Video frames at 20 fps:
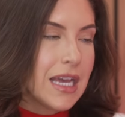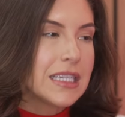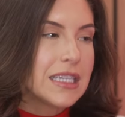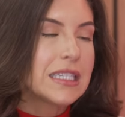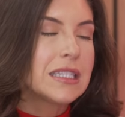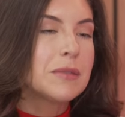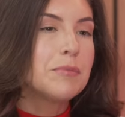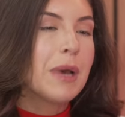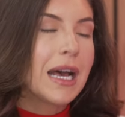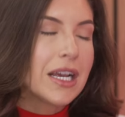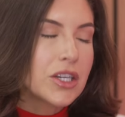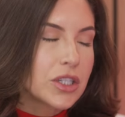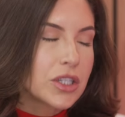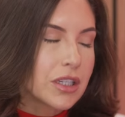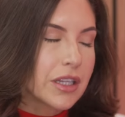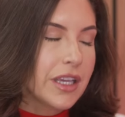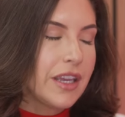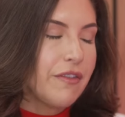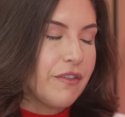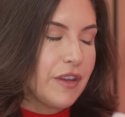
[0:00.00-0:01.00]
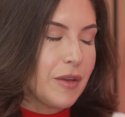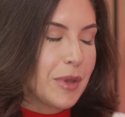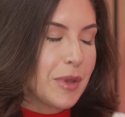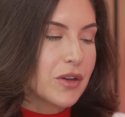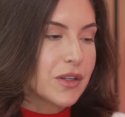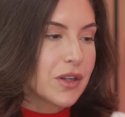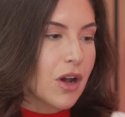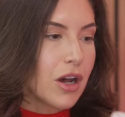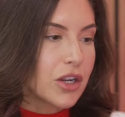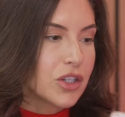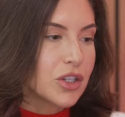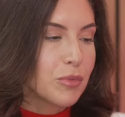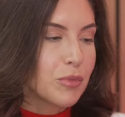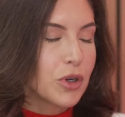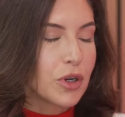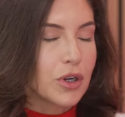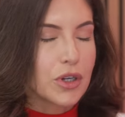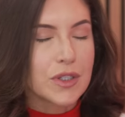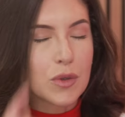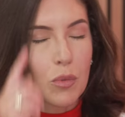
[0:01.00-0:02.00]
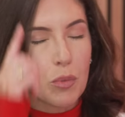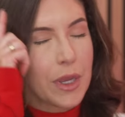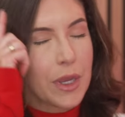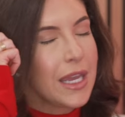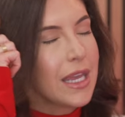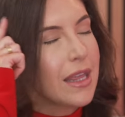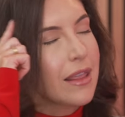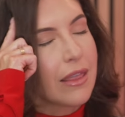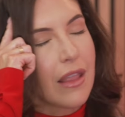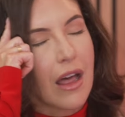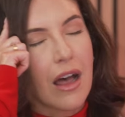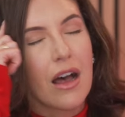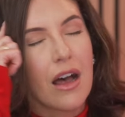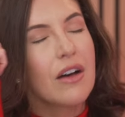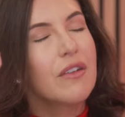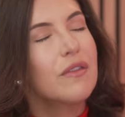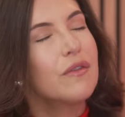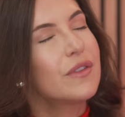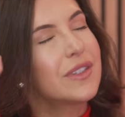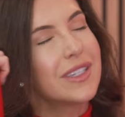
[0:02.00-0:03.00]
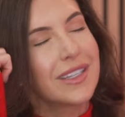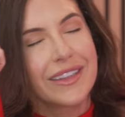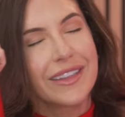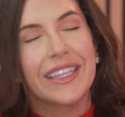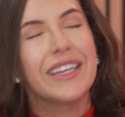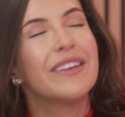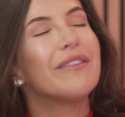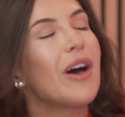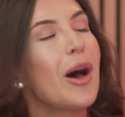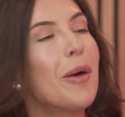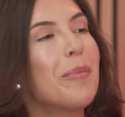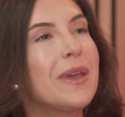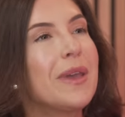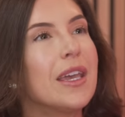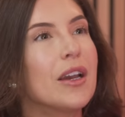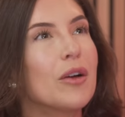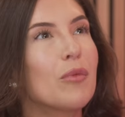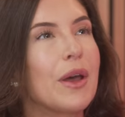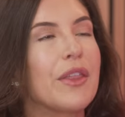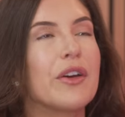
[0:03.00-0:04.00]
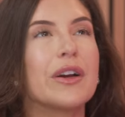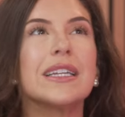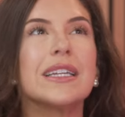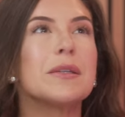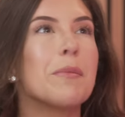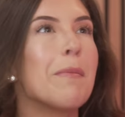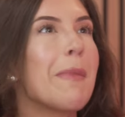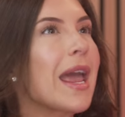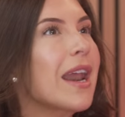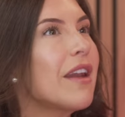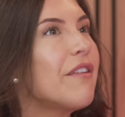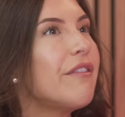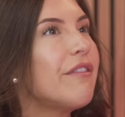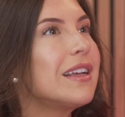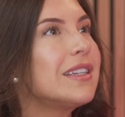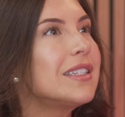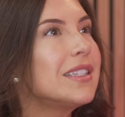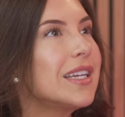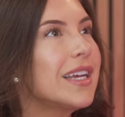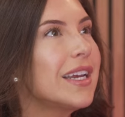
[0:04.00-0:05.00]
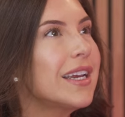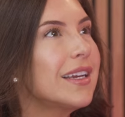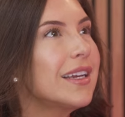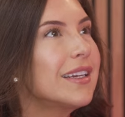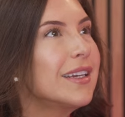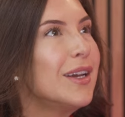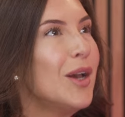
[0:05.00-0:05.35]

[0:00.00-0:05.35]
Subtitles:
Especially female entrepreneurs, we love to live up here, whether it's manifesting,